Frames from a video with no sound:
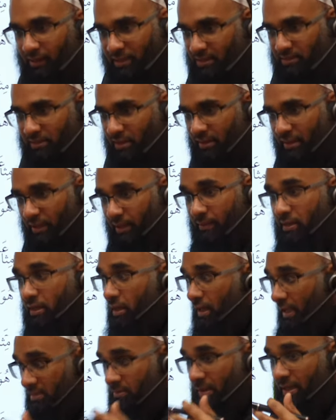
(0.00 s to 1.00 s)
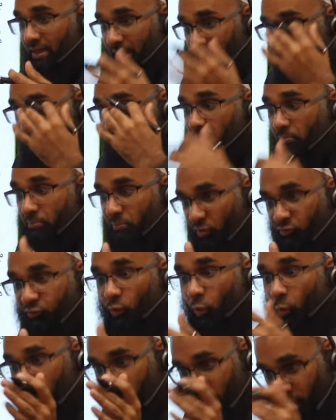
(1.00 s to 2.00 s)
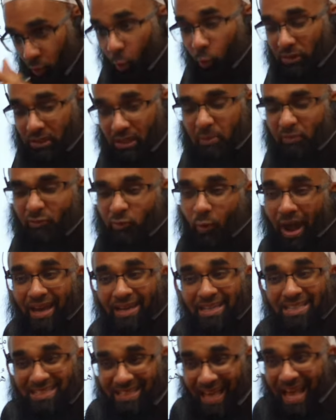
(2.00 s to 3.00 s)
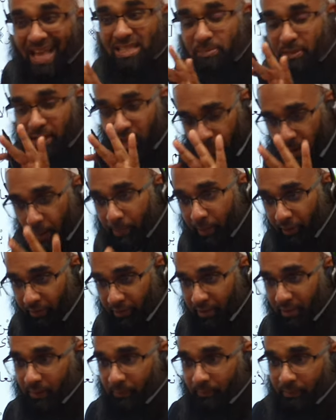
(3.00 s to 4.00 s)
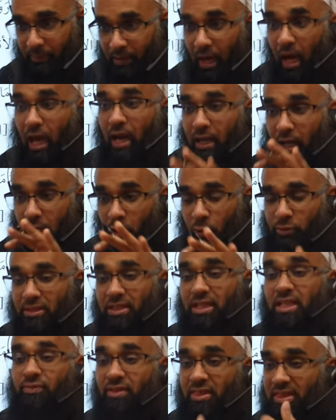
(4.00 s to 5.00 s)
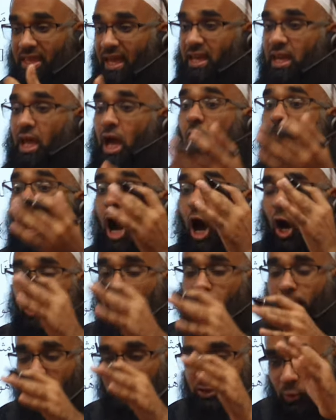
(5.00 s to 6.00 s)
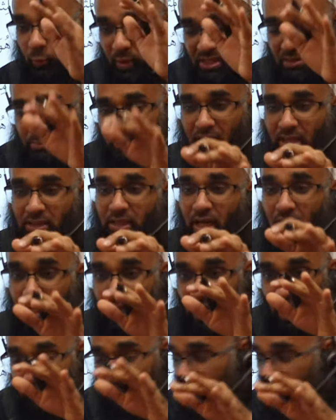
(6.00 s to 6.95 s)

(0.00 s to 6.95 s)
That's nothing. It's like before, totally before any signs become apparent. Allah knows. And even then, how much, which miqdar, how